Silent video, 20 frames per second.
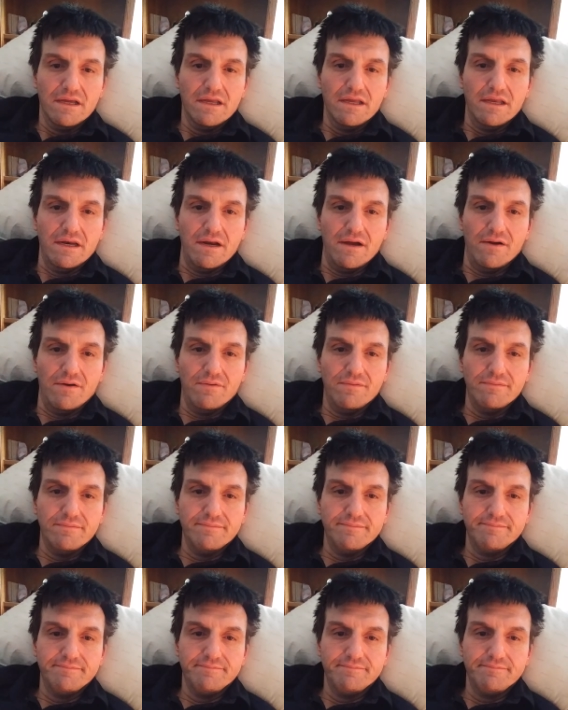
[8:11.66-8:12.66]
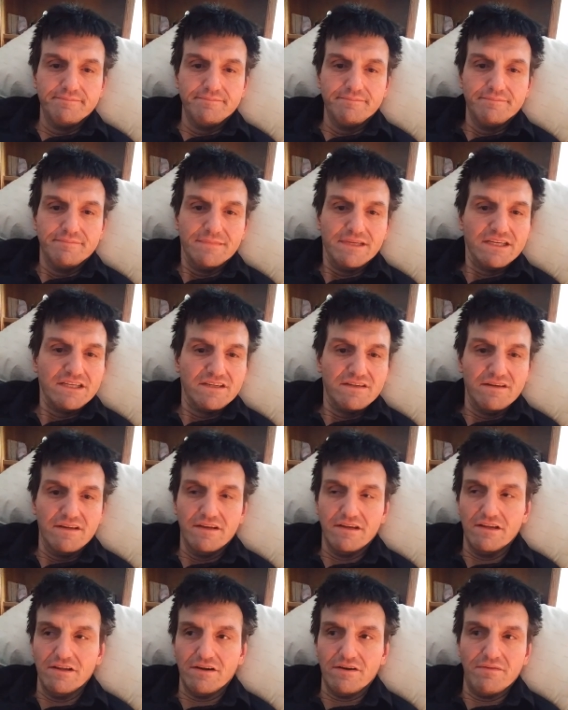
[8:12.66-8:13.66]
You know, you can, you
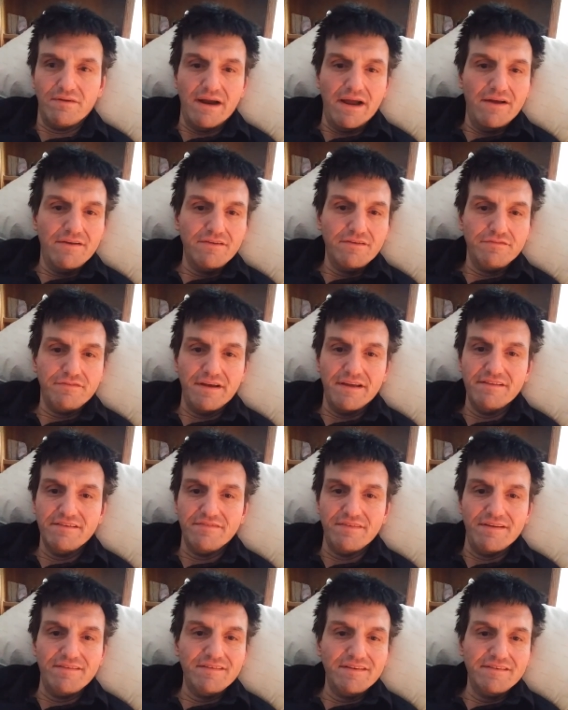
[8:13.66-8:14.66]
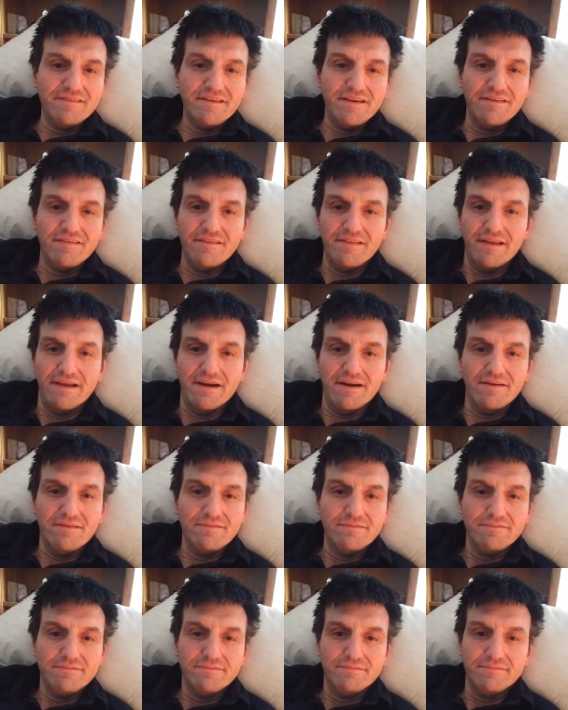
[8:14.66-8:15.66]
can look around, you'll find some evidence here and there
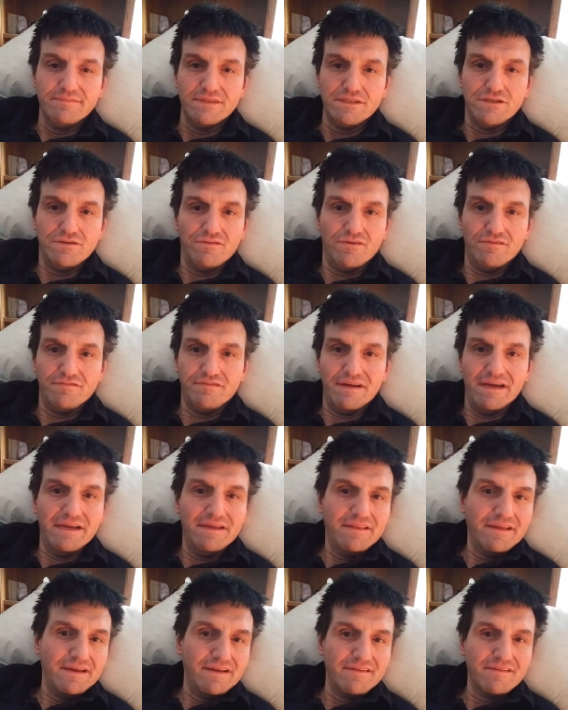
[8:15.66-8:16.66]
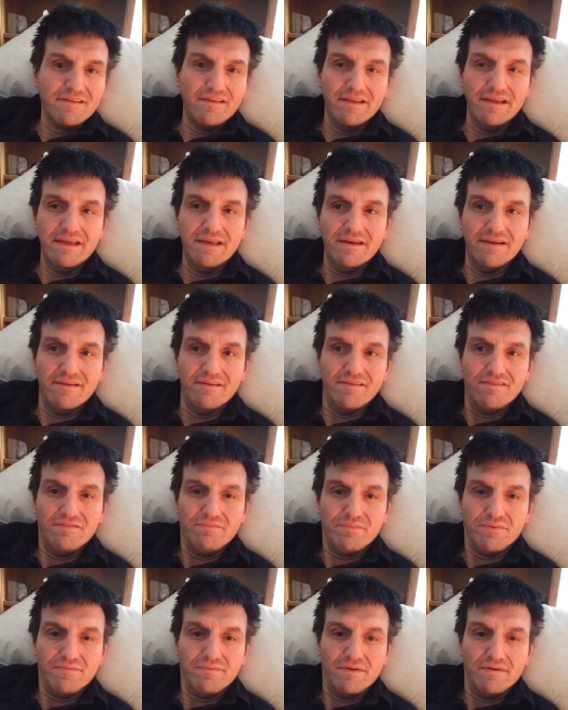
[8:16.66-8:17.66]
but you won't find anything as clean as
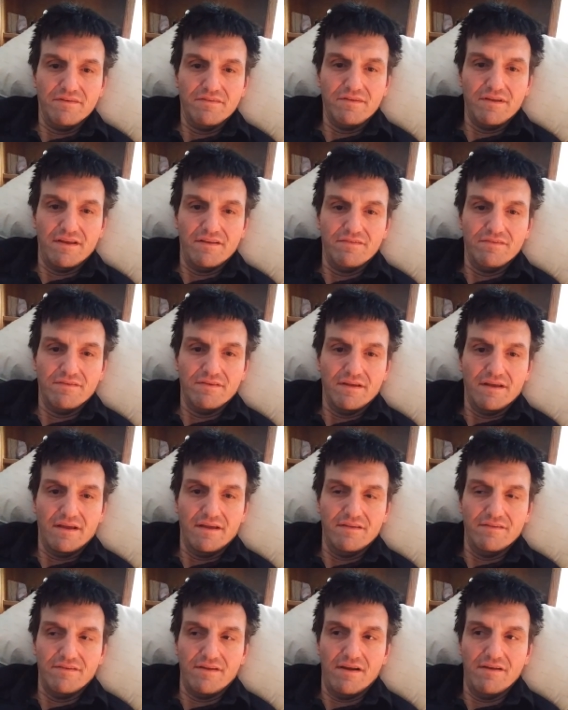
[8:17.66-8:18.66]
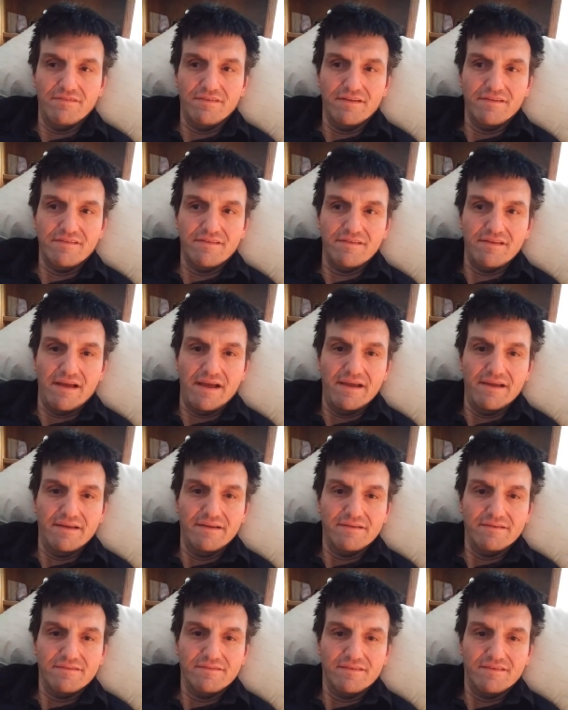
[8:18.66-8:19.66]
as as, as obvious as I
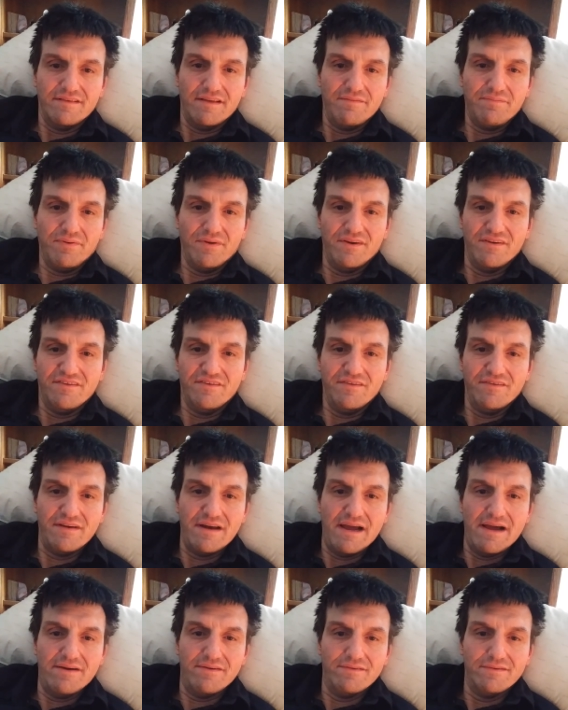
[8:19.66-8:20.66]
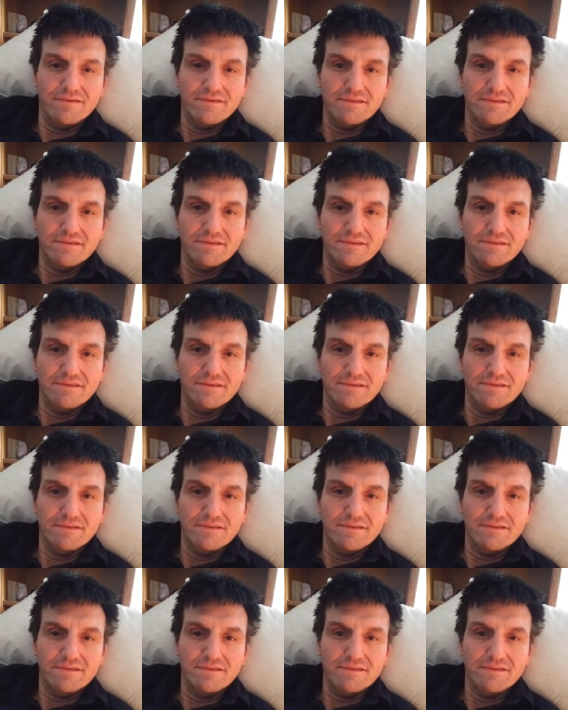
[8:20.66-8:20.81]
as I put it to you now.